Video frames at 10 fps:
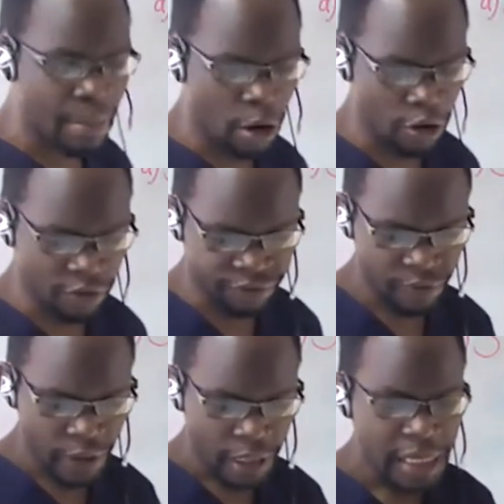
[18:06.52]
of
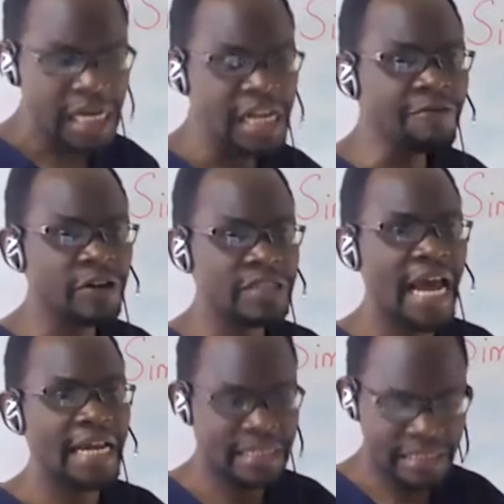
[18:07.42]

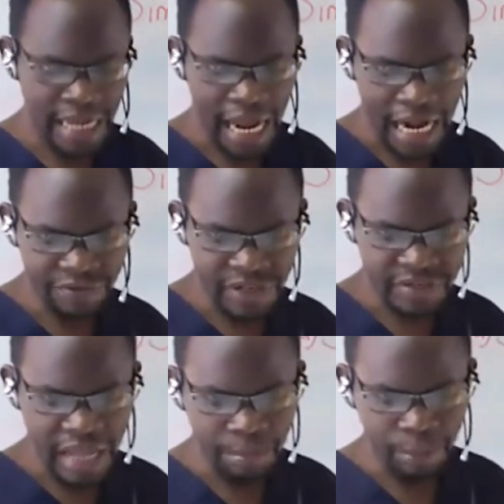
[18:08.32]
lymphocytes, yeah, like for
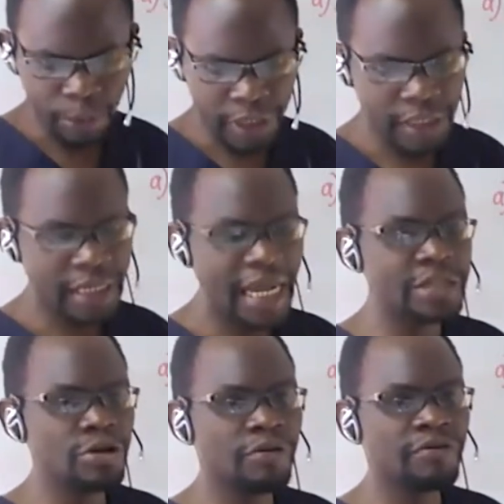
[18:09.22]
example in
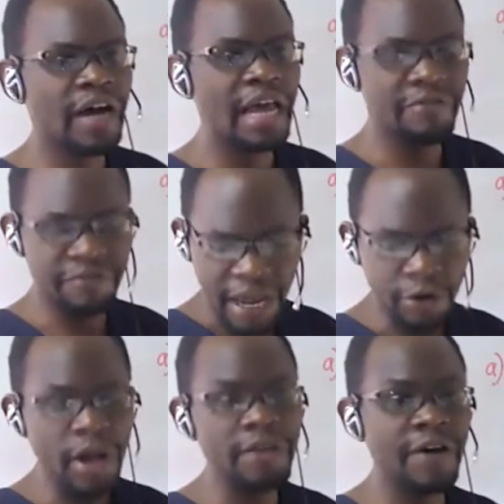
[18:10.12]
case of a
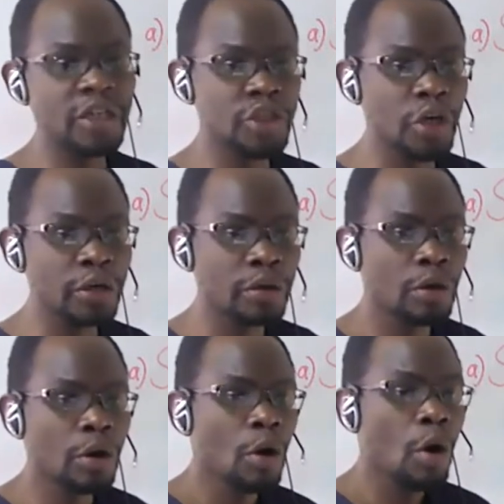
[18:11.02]
viral infection
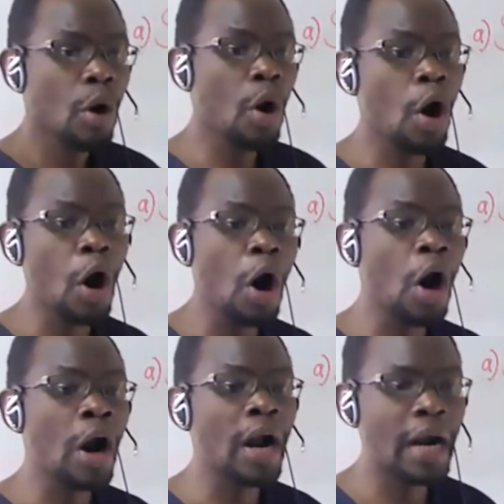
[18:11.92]

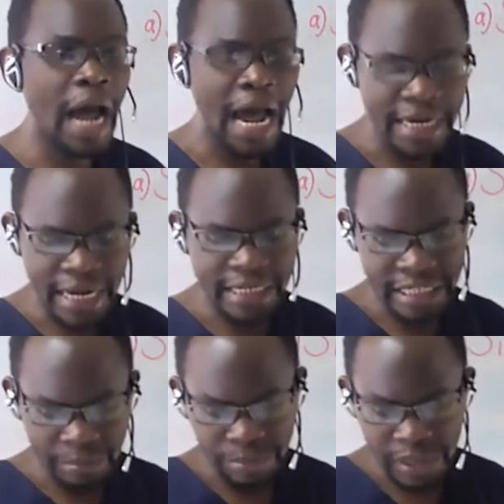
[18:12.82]
or under
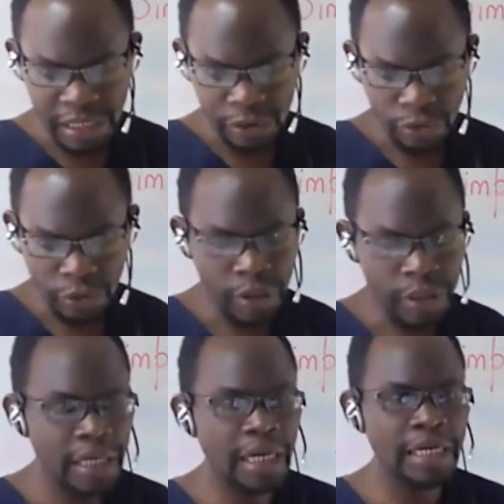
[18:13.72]
TB,
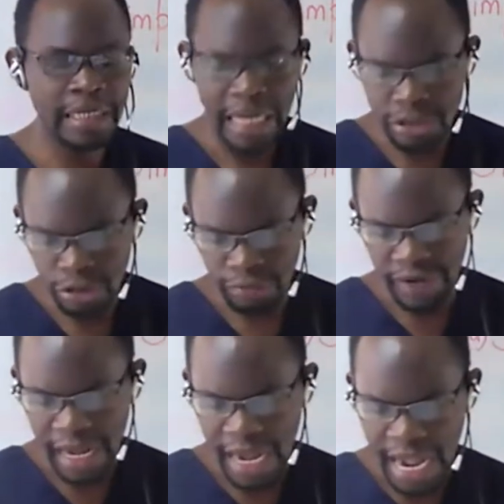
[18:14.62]
in case of
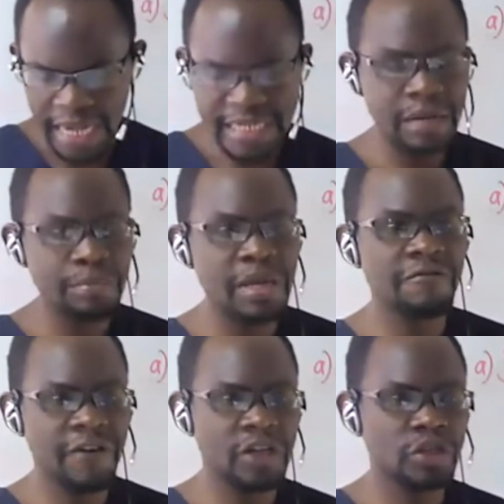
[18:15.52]
a TB
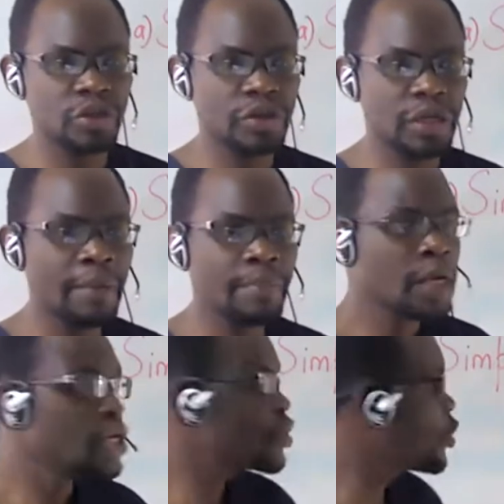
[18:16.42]
infection, yeah.
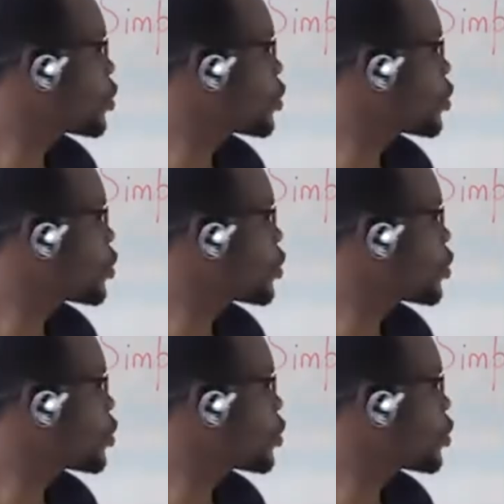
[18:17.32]
So you